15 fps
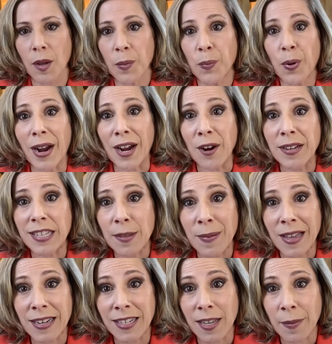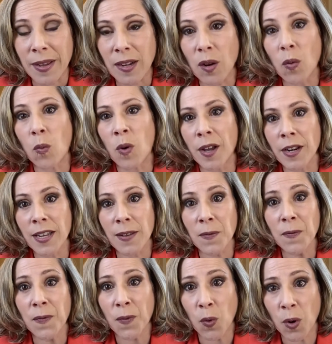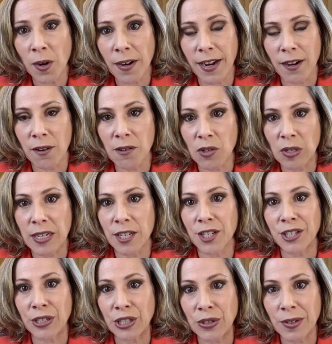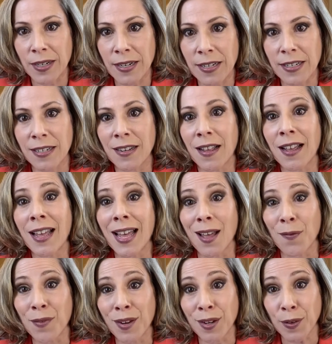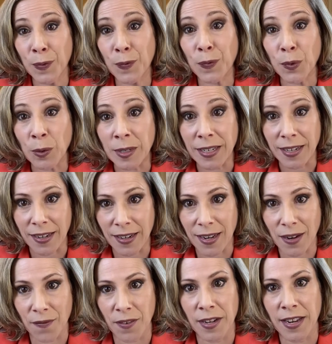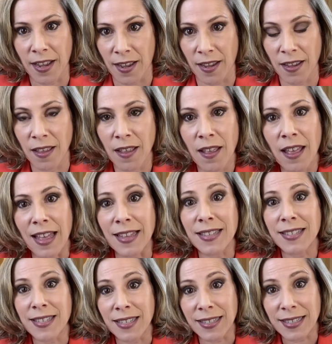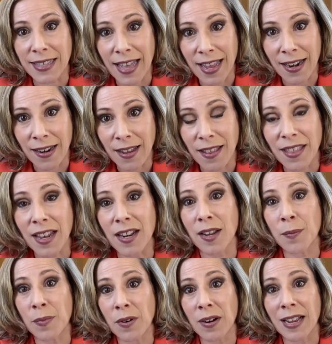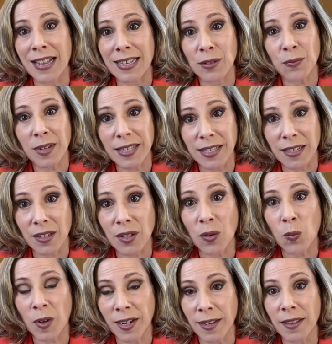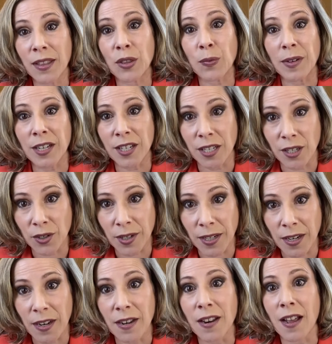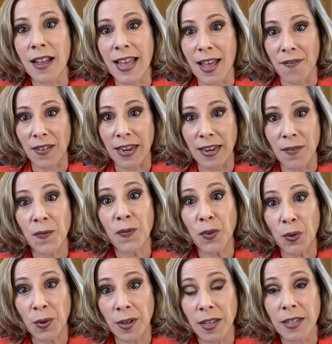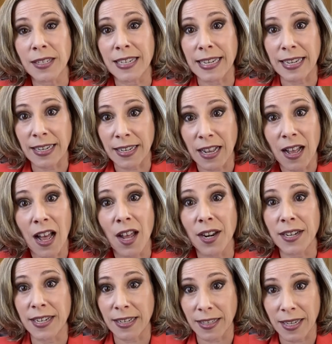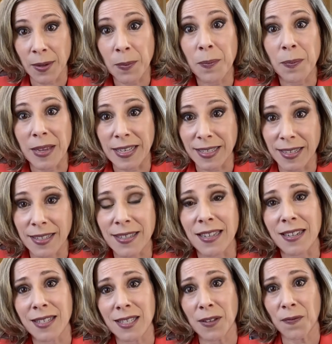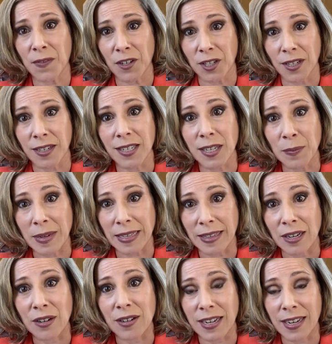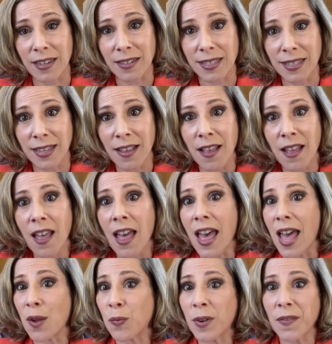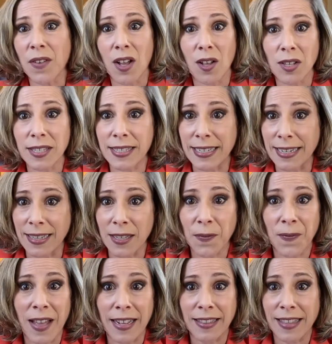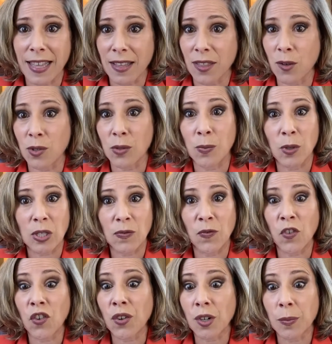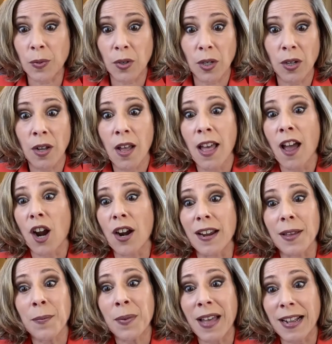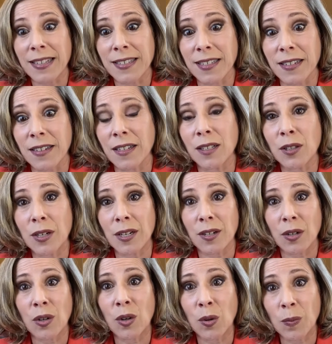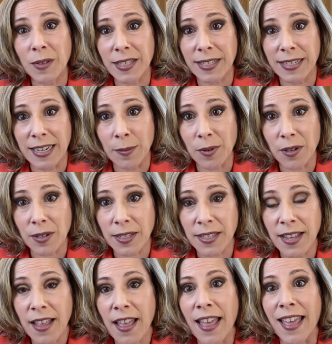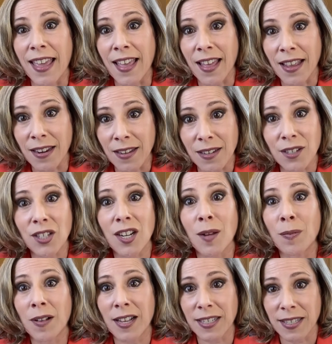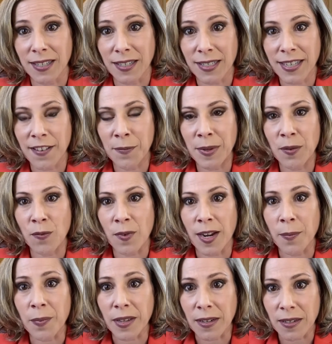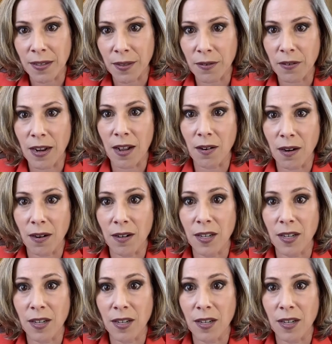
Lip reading: Prior to the pandemic, 1 in 4 Arizona children did not have enough food to eat every day. And since then, that number has risen to 1 in 3 children not having food to eat on a daily basis that is sufficient to meet their needs. And we've all seen the fact that those most vulnerable are impacted, including our homeless neighbors, and job losses have been rampant throughout our